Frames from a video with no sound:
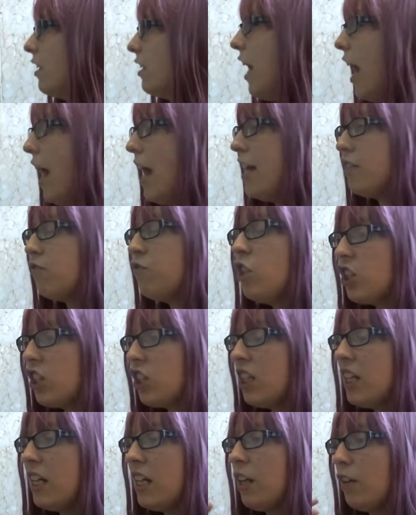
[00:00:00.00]
Yeah, it's
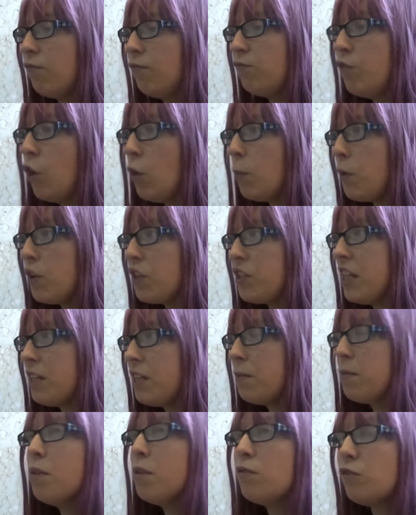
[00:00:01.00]
literally in a football
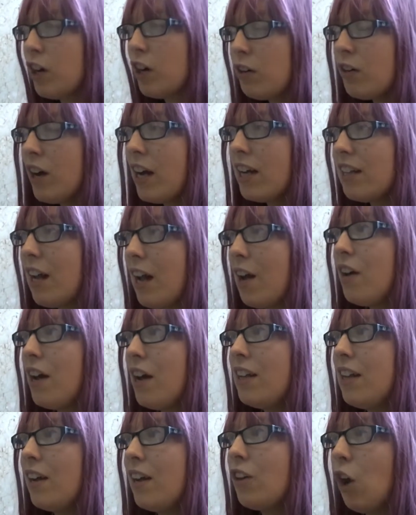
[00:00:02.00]
stadium. We're right now
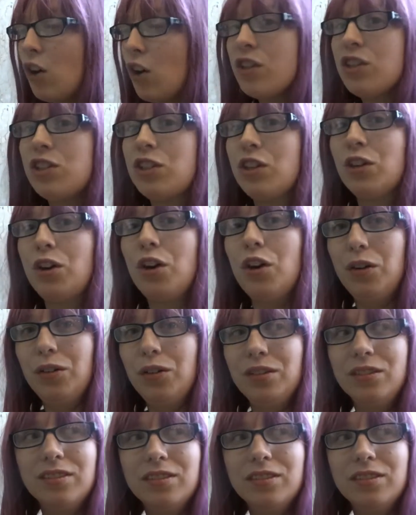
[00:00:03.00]
in a concert hall.